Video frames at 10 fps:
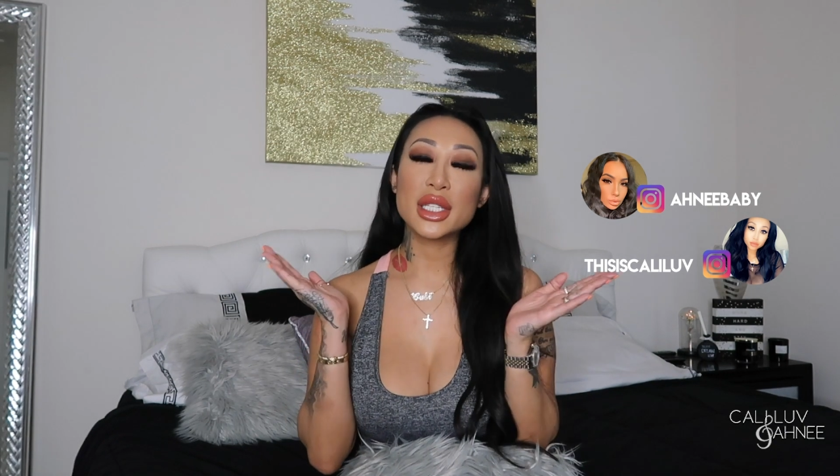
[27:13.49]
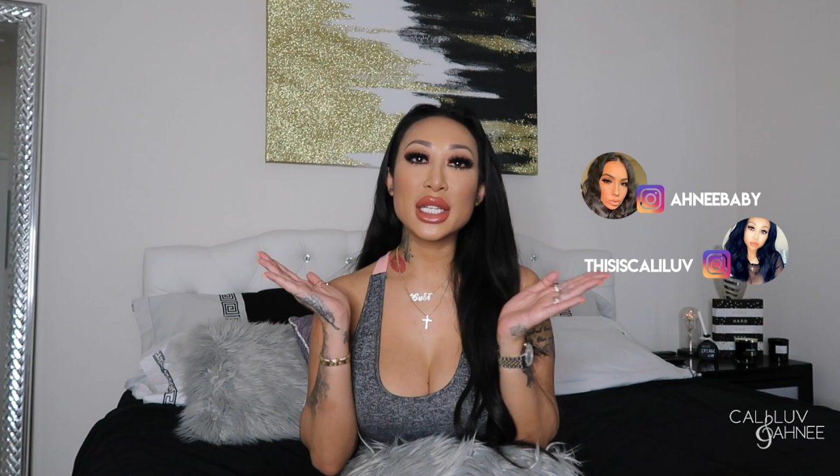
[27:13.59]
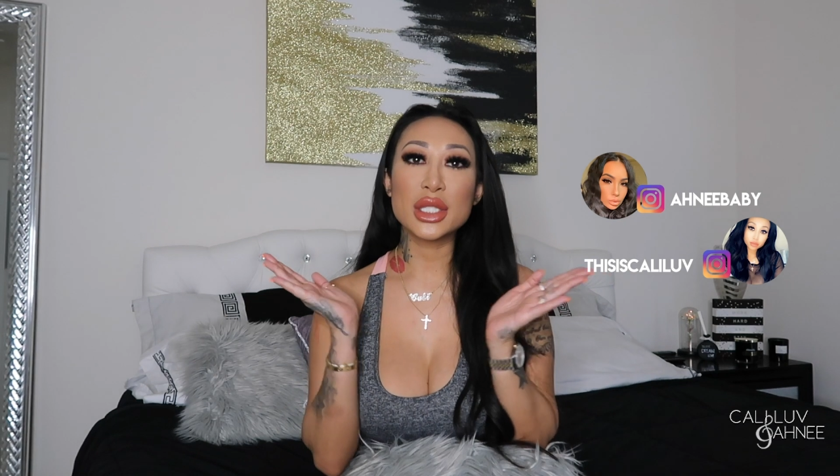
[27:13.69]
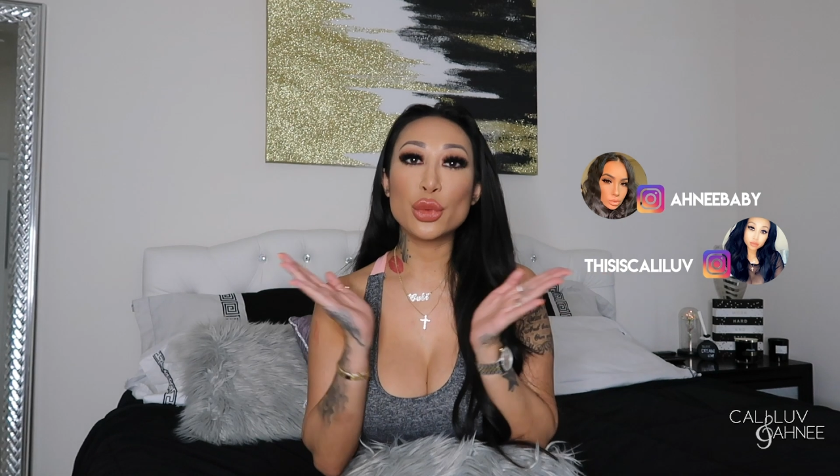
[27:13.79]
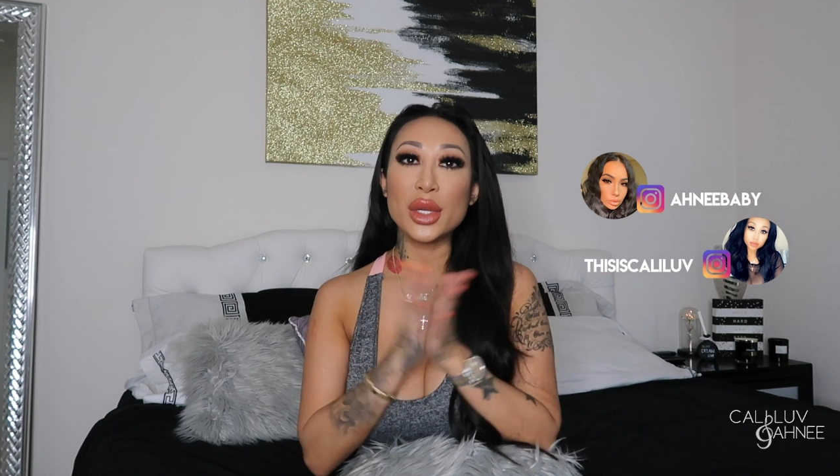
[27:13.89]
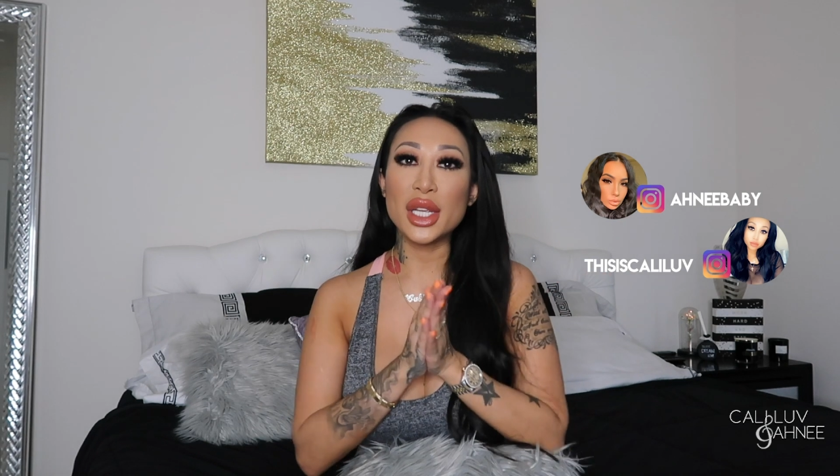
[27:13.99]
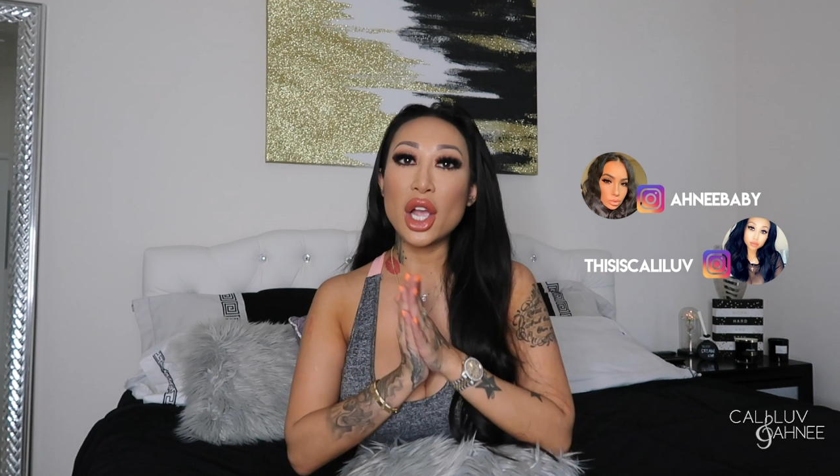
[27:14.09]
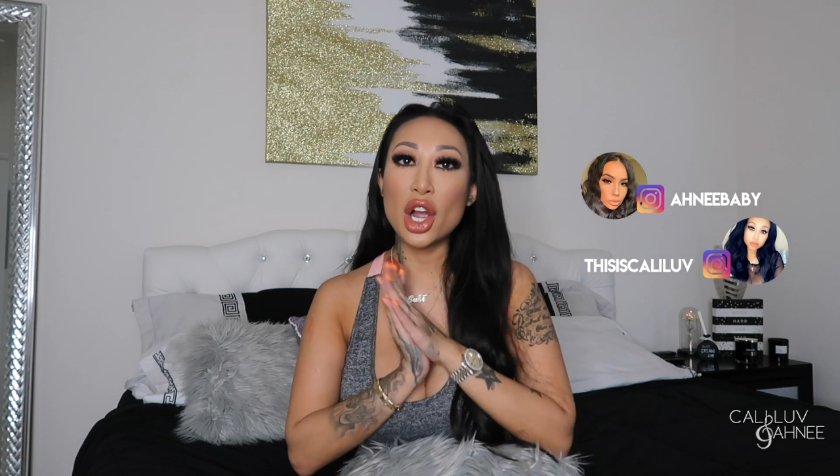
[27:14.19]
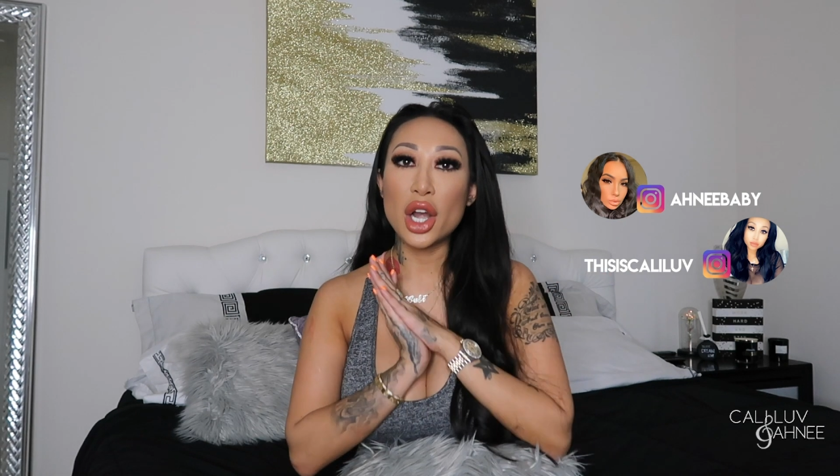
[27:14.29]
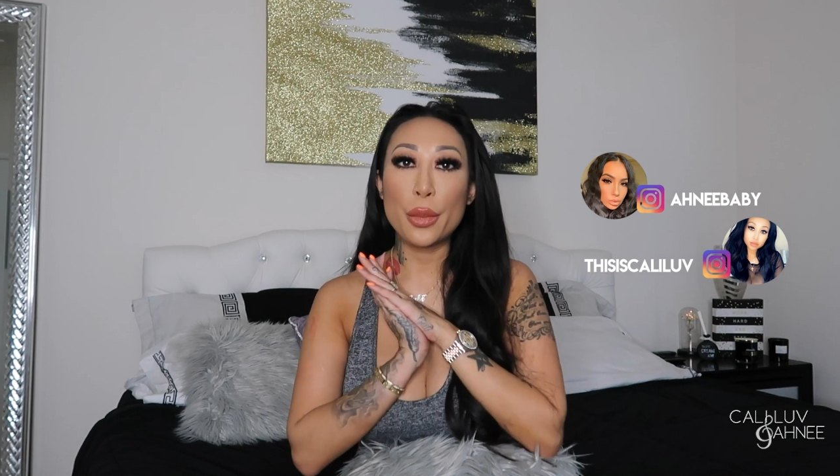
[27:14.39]
because
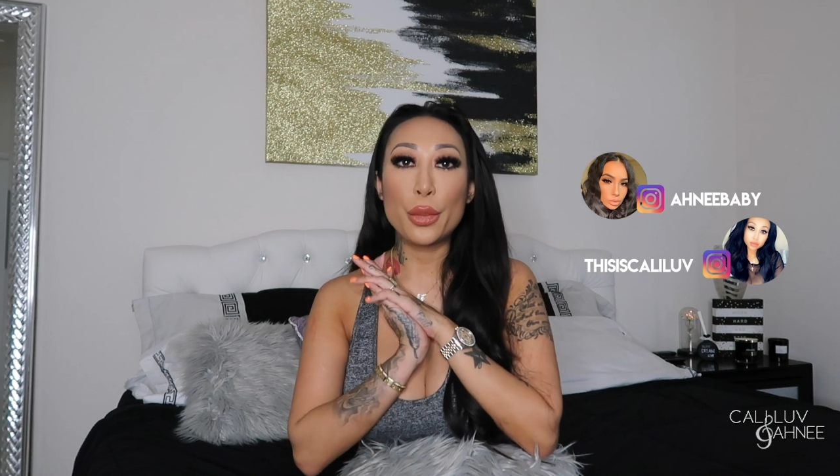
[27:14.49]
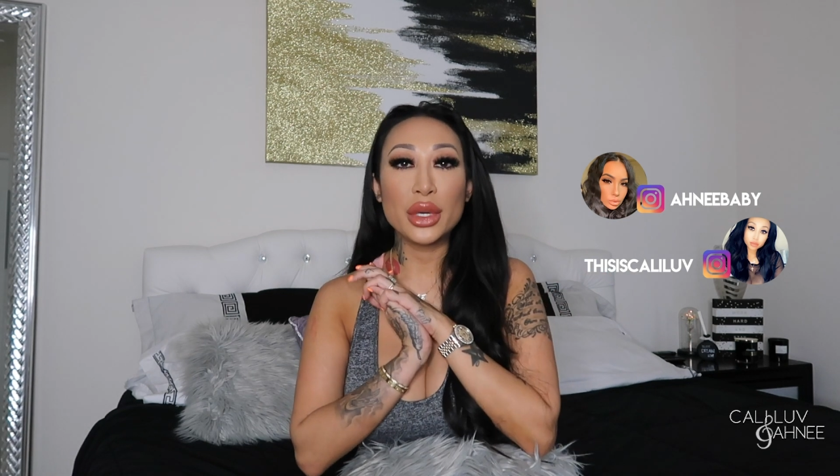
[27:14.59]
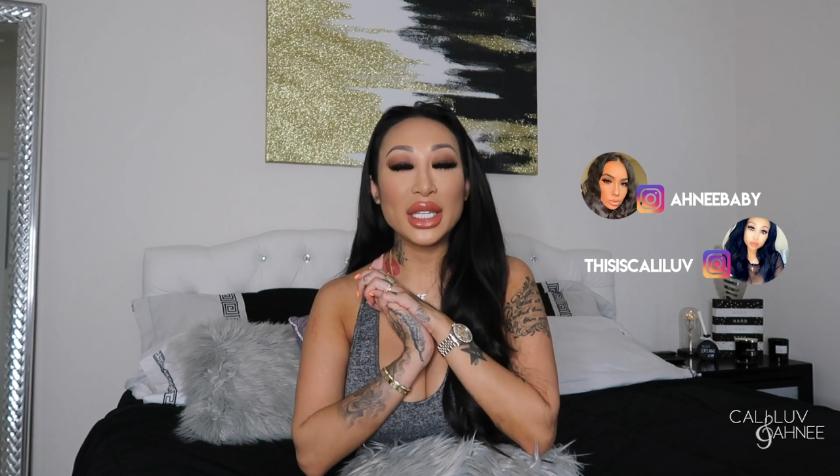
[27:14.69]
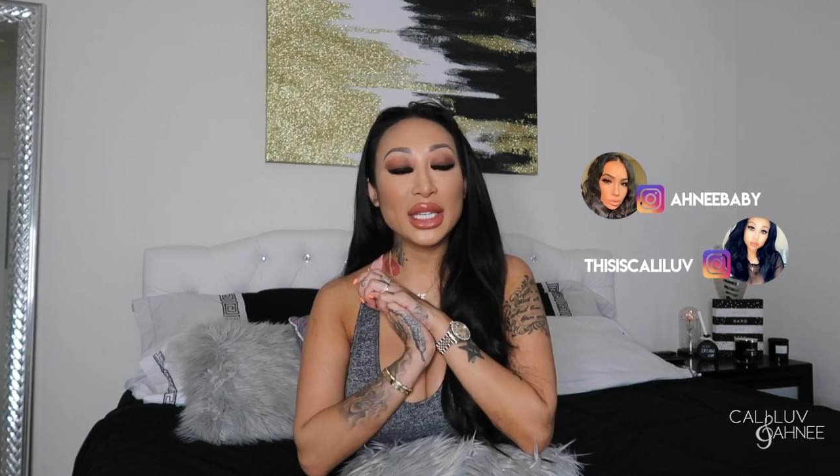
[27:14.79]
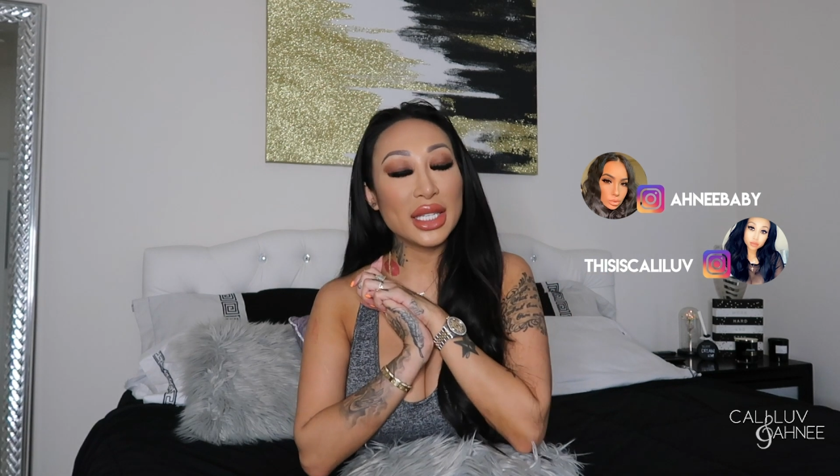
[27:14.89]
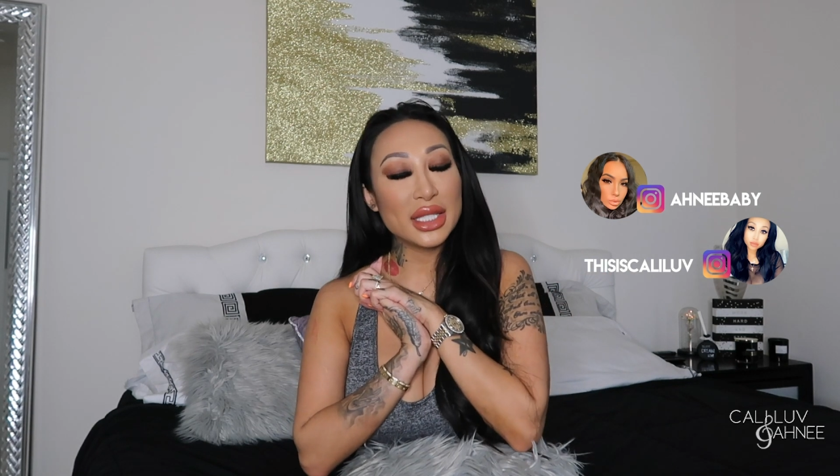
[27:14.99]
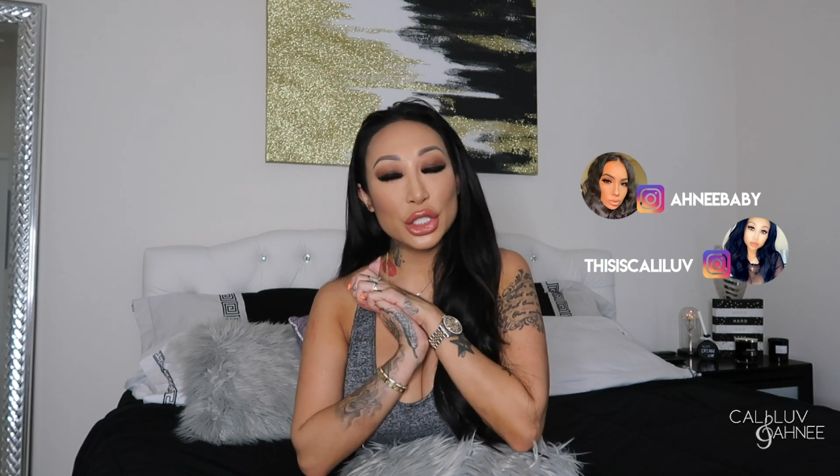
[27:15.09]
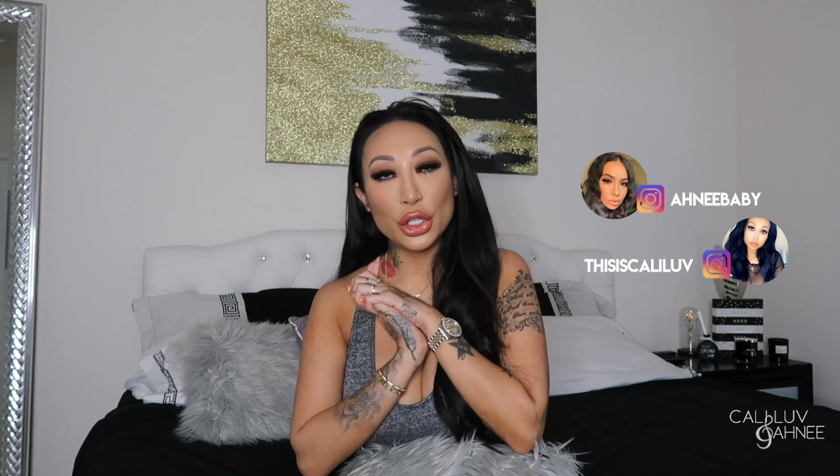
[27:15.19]
we are bringing it